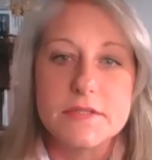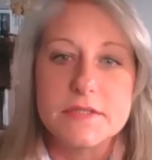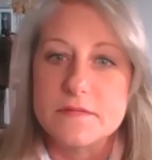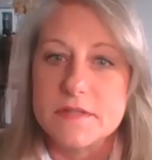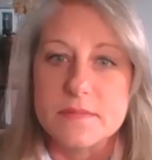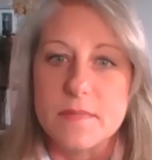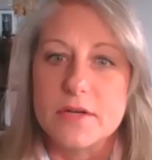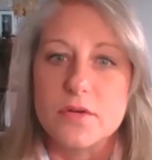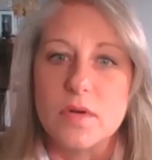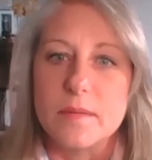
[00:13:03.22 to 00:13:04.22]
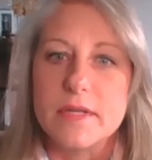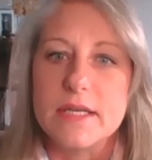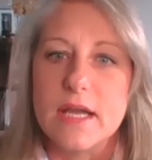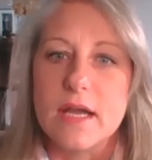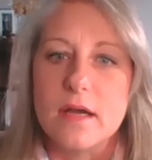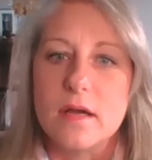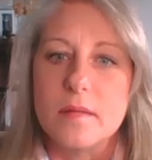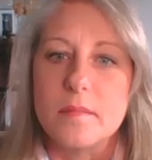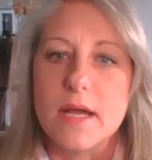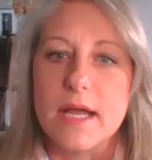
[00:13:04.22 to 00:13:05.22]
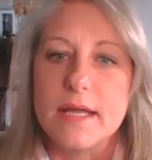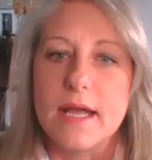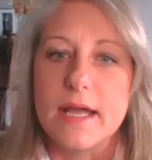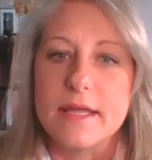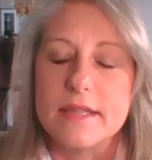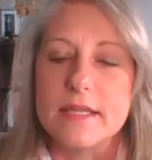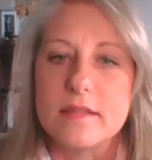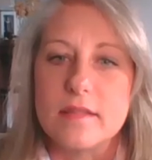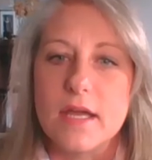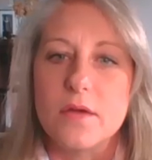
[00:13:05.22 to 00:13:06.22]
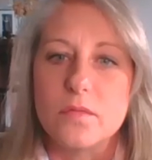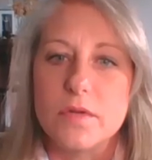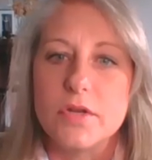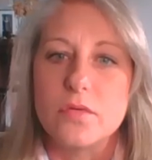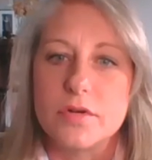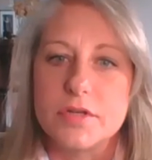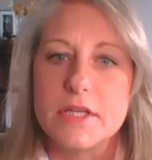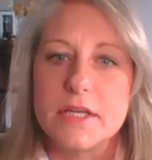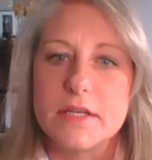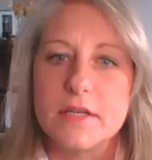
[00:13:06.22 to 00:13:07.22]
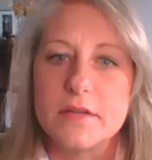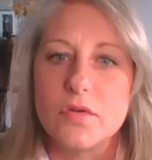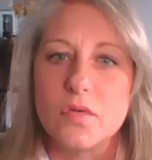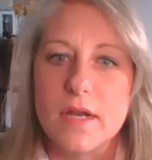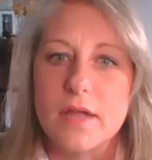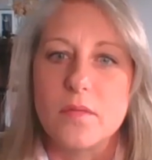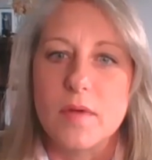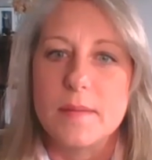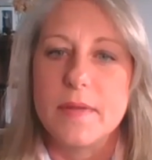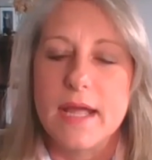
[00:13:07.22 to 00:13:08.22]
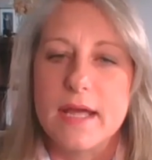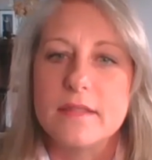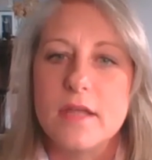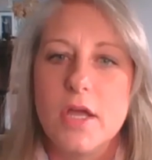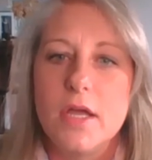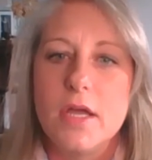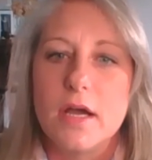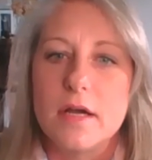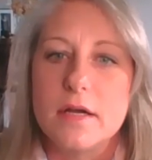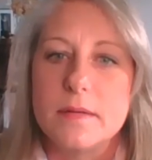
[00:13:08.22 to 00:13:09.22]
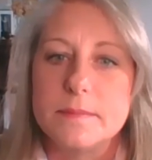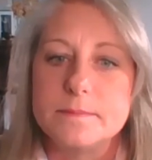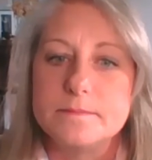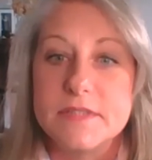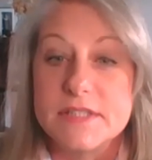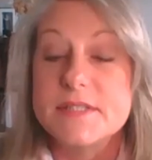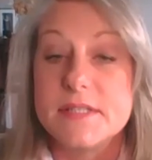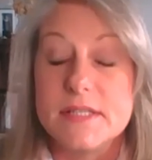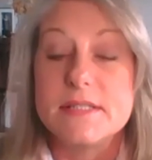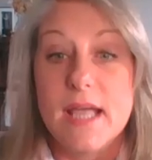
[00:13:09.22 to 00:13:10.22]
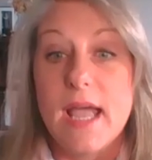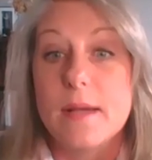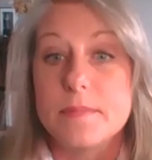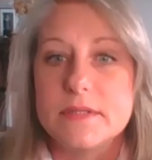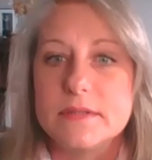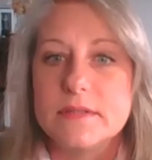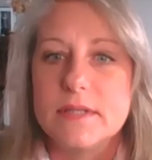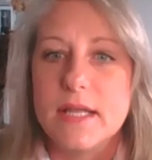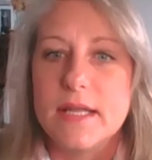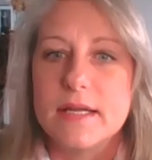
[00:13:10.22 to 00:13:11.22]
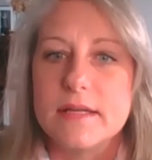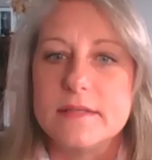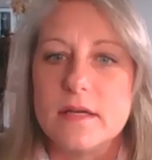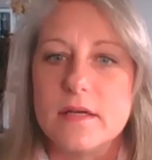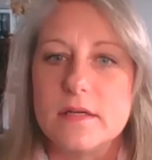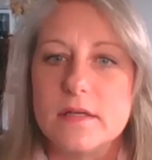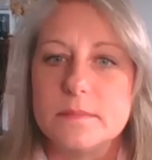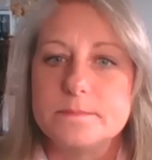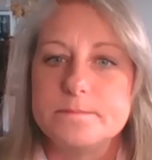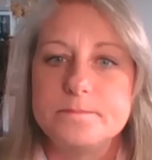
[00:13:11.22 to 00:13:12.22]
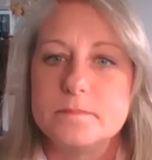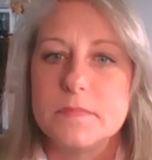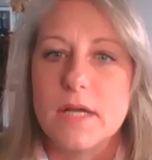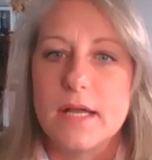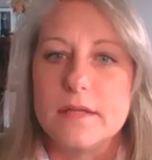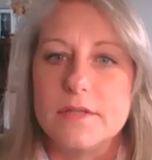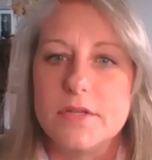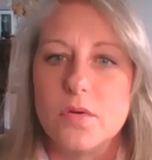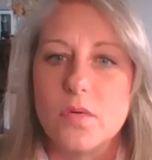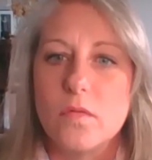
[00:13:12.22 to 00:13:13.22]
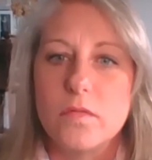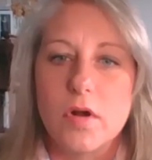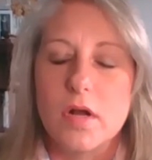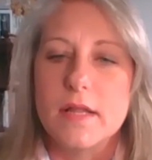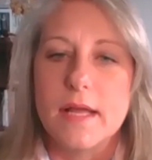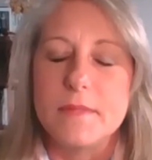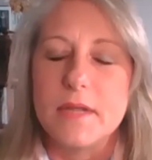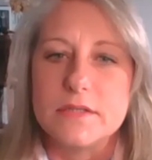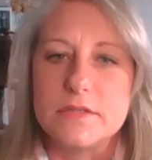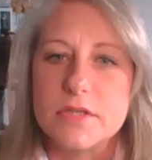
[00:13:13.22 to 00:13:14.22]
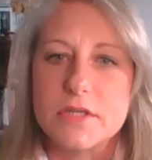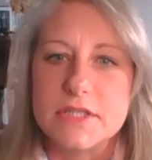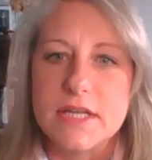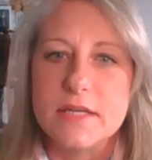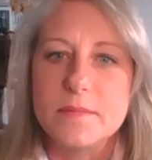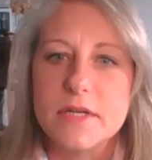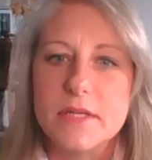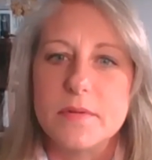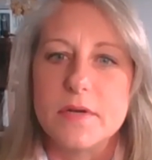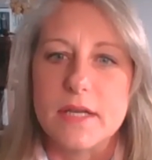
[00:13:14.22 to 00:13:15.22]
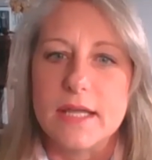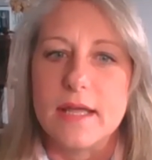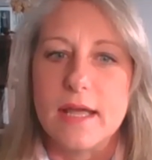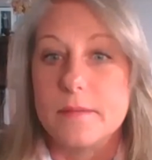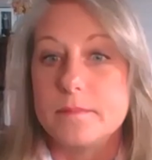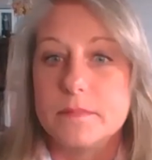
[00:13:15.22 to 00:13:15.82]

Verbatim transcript: if it's men or women. Um, I, I think that in order to get Illinois on the right path, um, this needs to happen and um, I, you know, overall, I'm not judging anybody, but I, I you